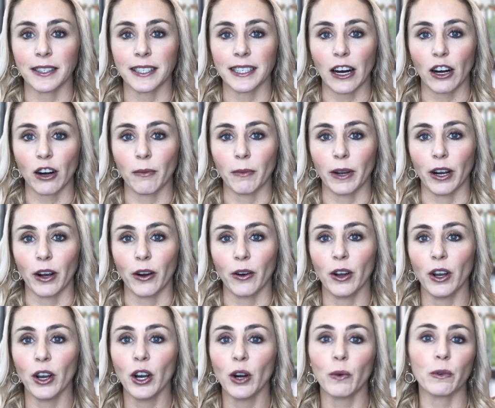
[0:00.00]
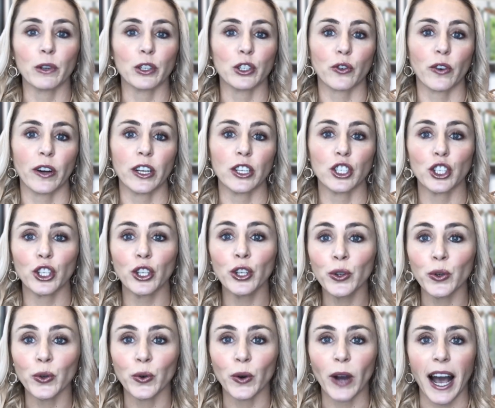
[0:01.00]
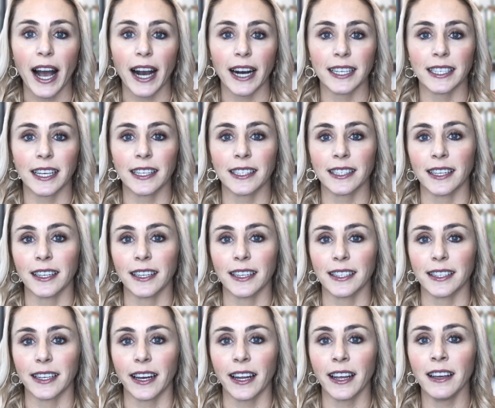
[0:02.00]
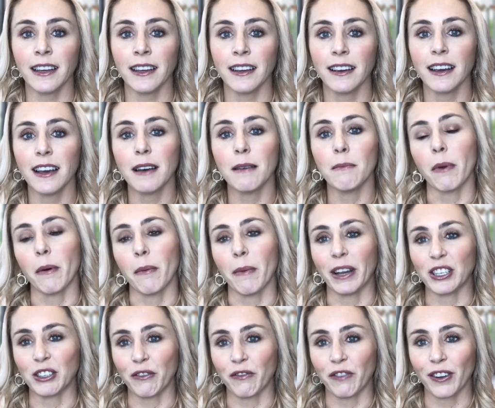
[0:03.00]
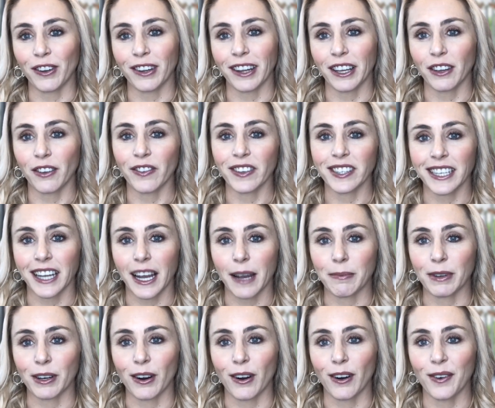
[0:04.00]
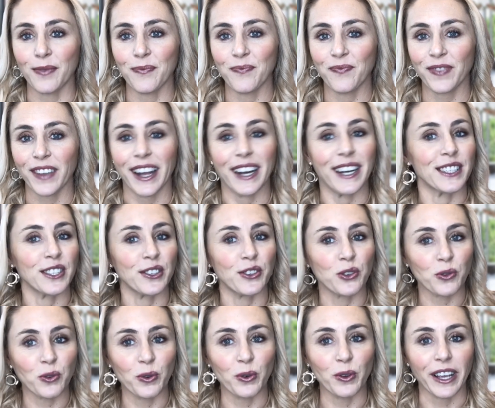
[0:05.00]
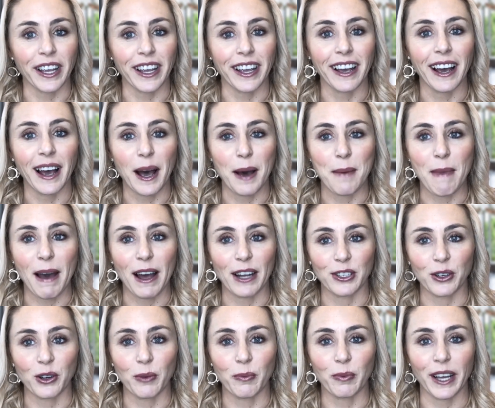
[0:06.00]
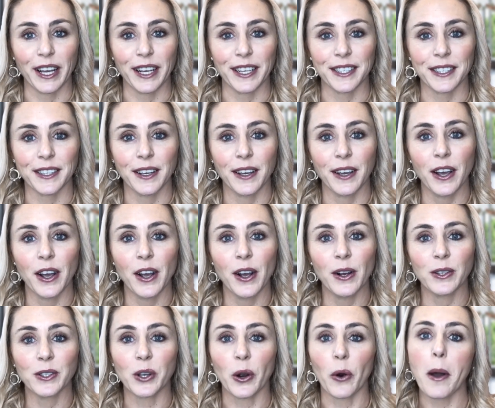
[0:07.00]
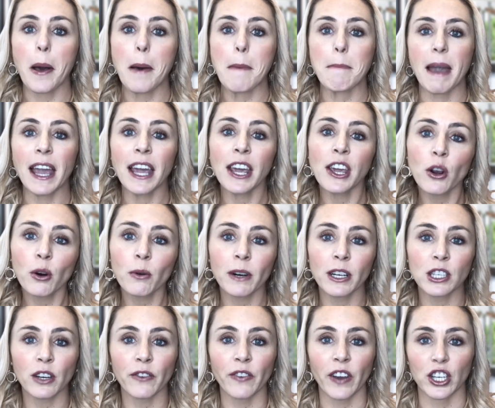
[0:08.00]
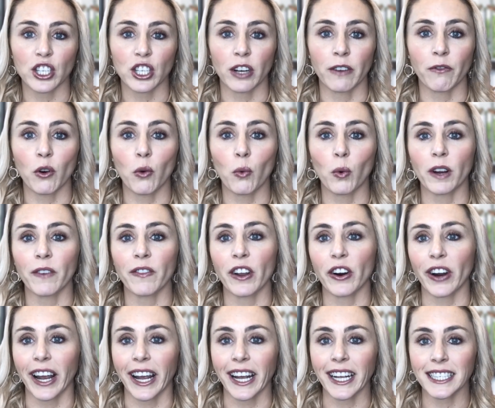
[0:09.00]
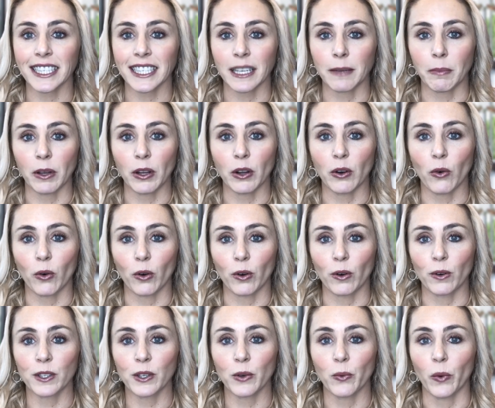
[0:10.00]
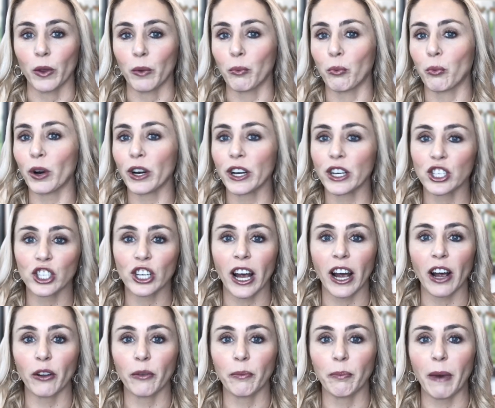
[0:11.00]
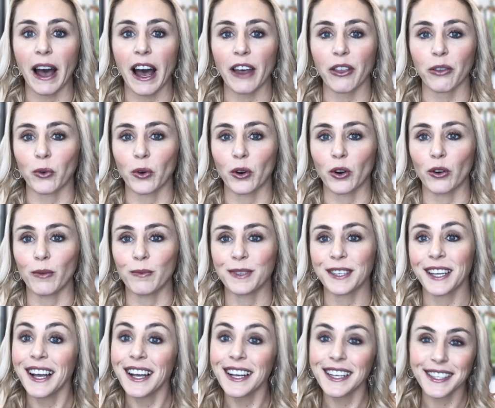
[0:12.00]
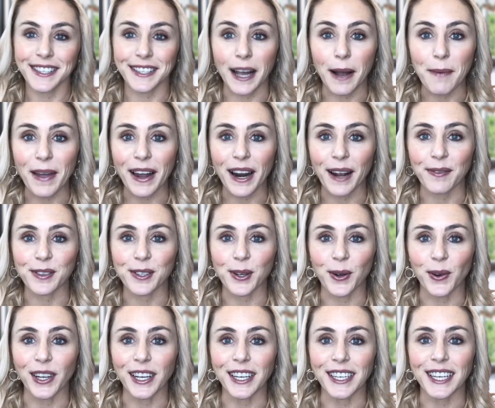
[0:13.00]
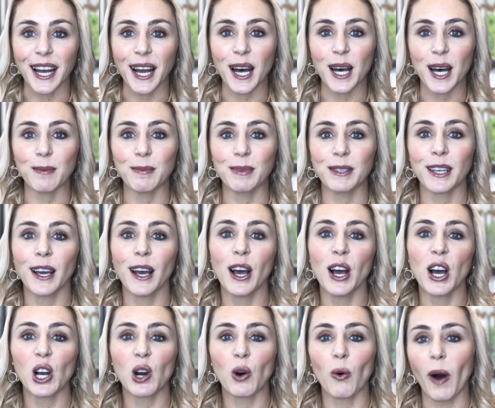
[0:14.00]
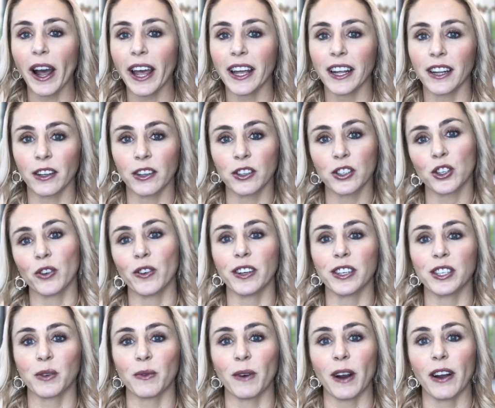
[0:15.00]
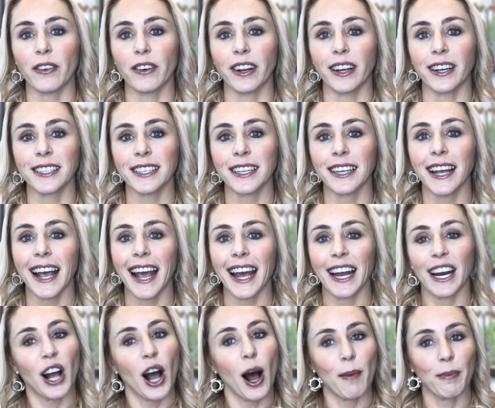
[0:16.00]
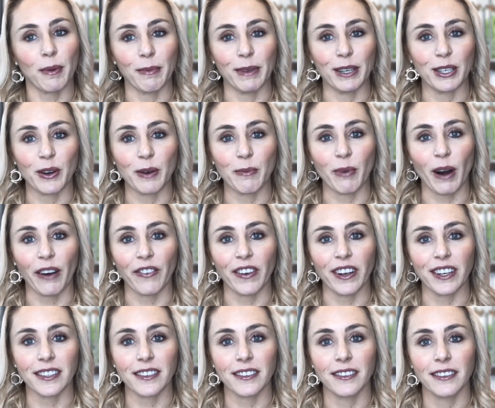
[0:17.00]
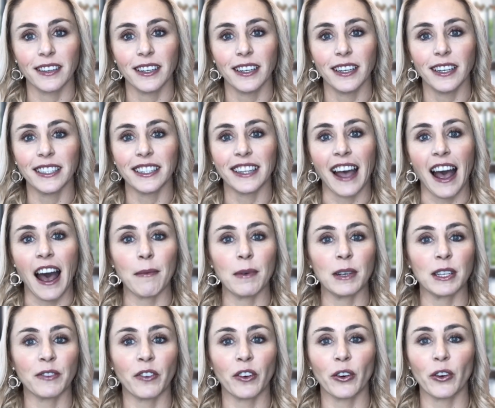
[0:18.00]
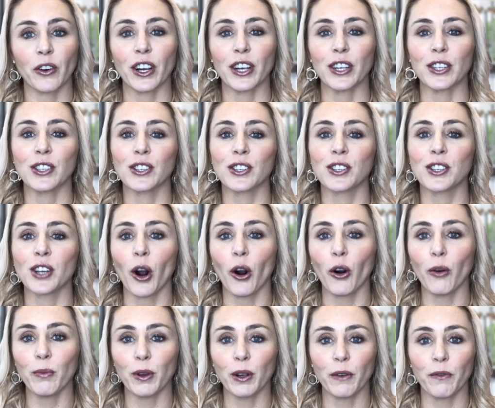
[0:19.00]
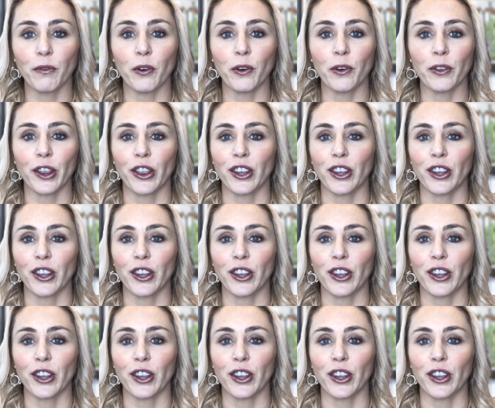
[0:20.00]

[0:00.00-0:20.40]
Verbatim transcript: Sacramento, which grants you access to the city but makes you feel like you've escaped it all. And it's truly a magical place. So make your reservation for one of their eight sleeping quarters with British tiled bathrooms, some that have soaking tubs, quiet and luxurious surroundings, and a complimentary breakfast. The atmosphere is so beautiful that